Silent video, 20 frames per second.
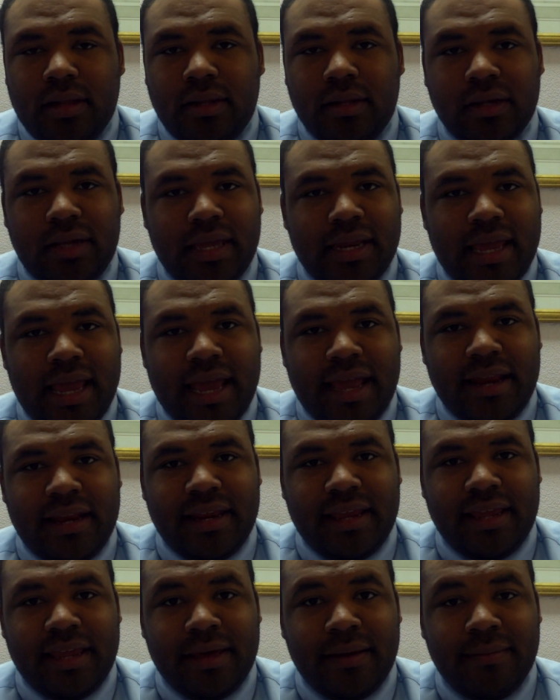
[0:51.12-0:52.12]
Looking
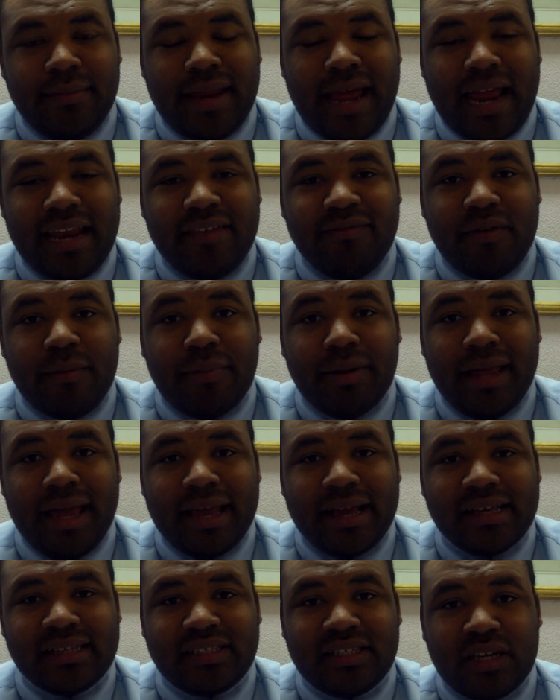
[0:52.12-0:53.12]
at him not even
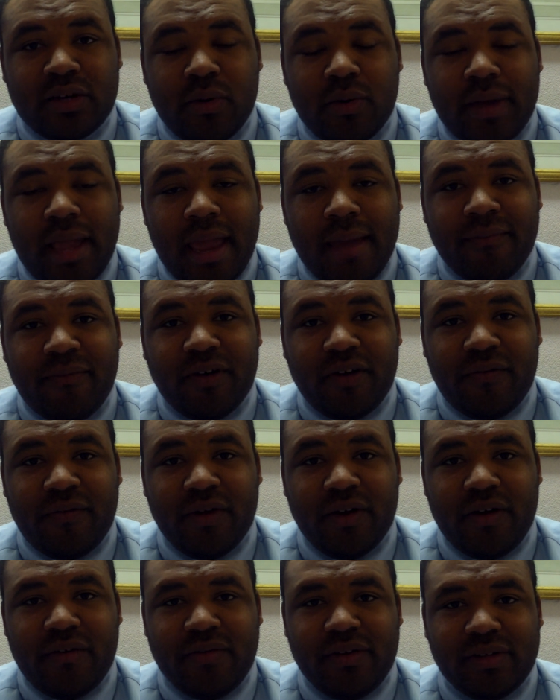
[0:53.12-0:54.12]
playing a single game for the
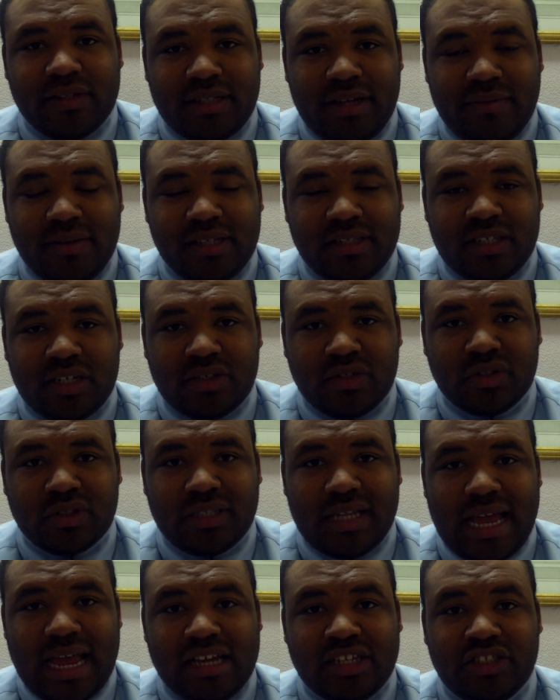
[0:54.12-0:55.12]
Philadelphia
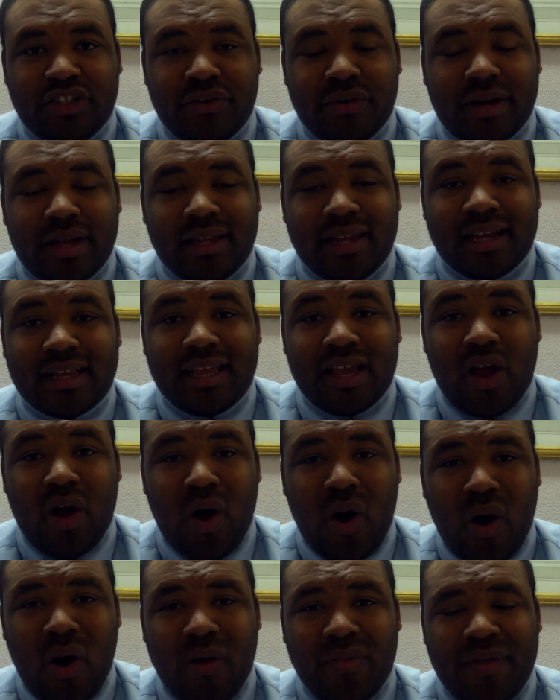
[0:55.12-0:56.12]
76ers last year and collecting
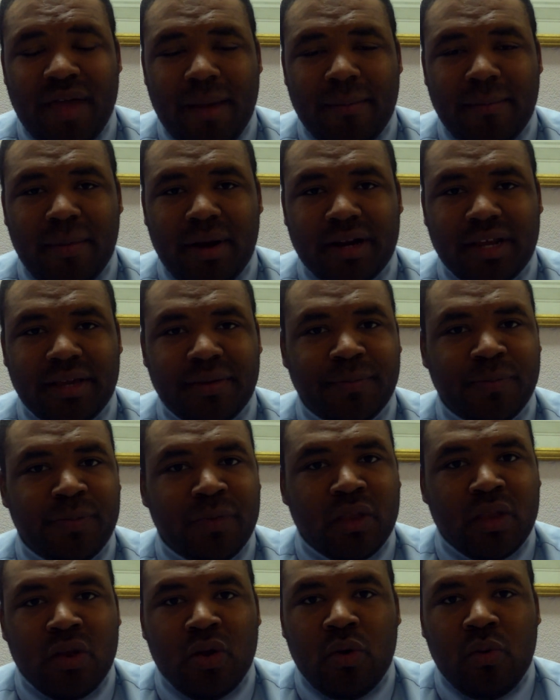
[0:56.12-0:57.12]
all that money
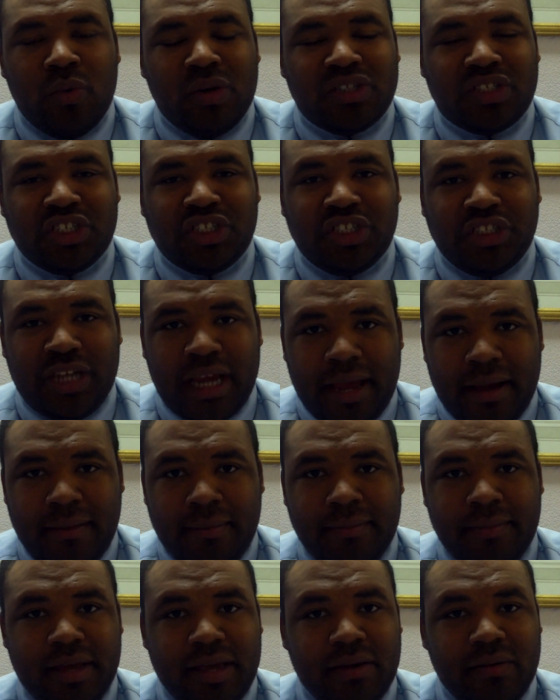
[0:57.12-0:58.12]
was a
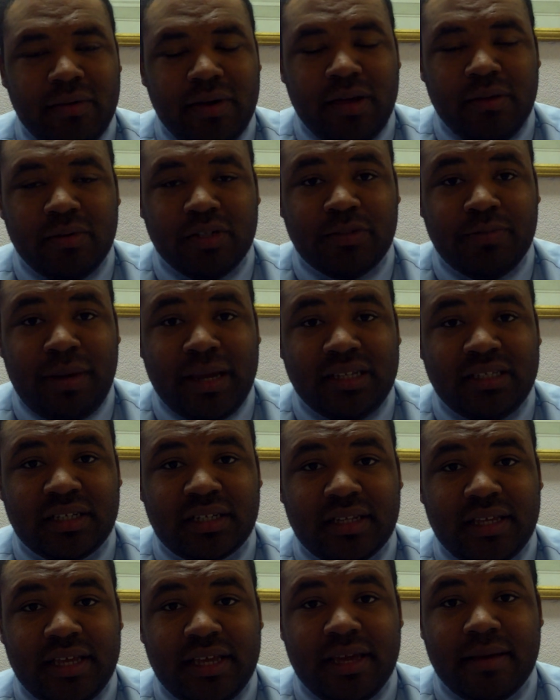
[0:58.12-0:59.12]
sham. It was
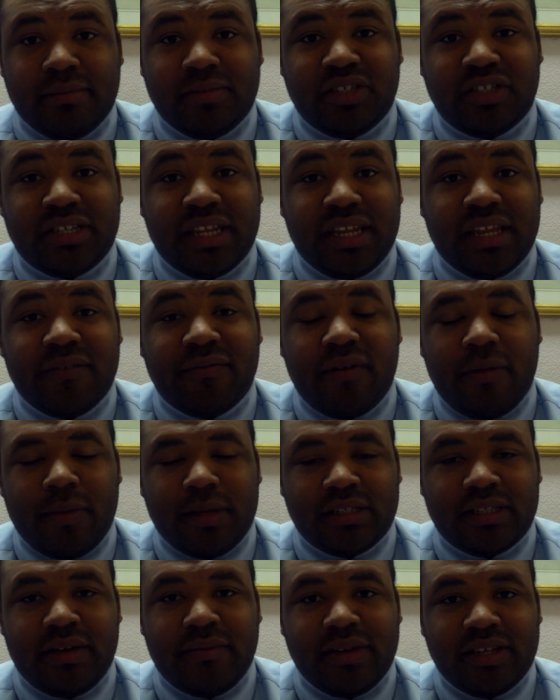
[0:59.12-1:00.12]
basically him stealing from
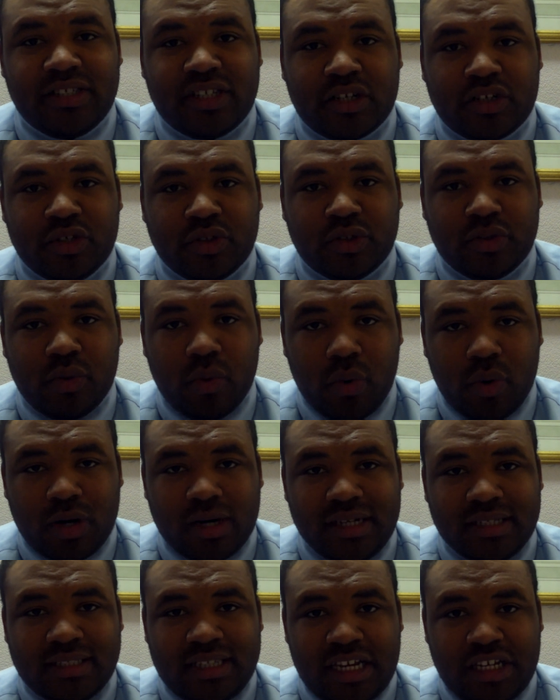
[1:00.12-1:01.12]
the 76ers
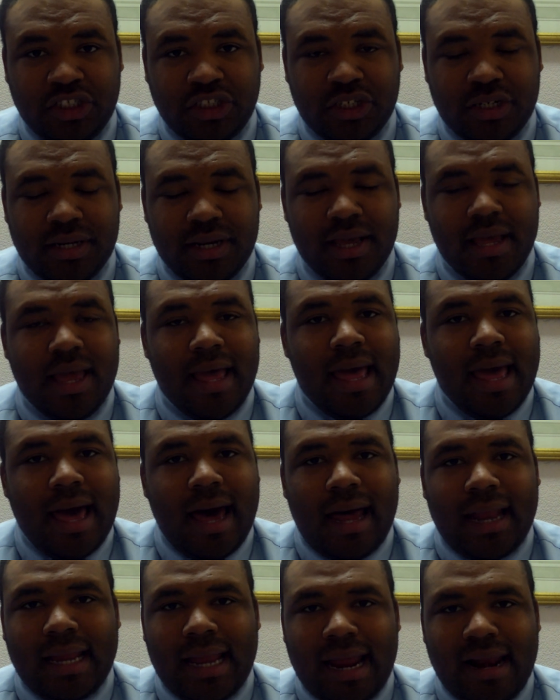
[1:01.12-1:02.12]
organization.
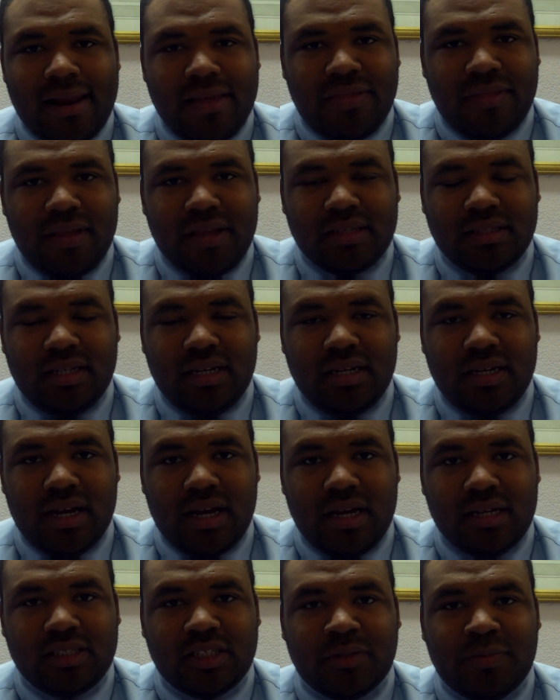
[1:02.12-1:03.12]
A lot of the things he
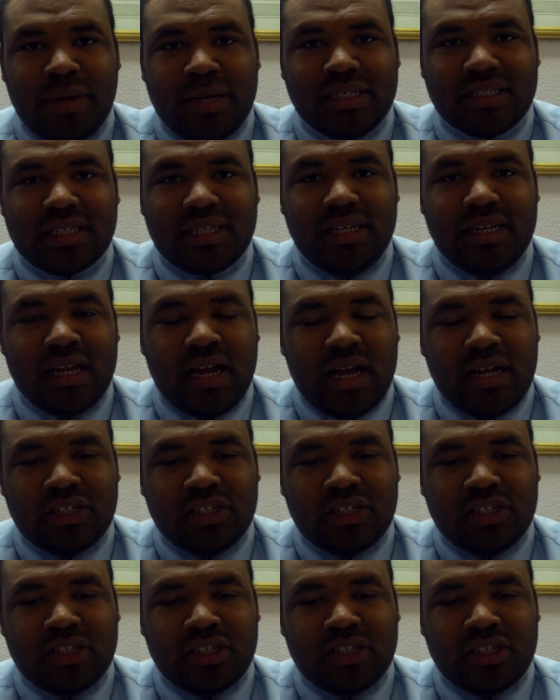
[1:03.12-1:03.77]
does is basically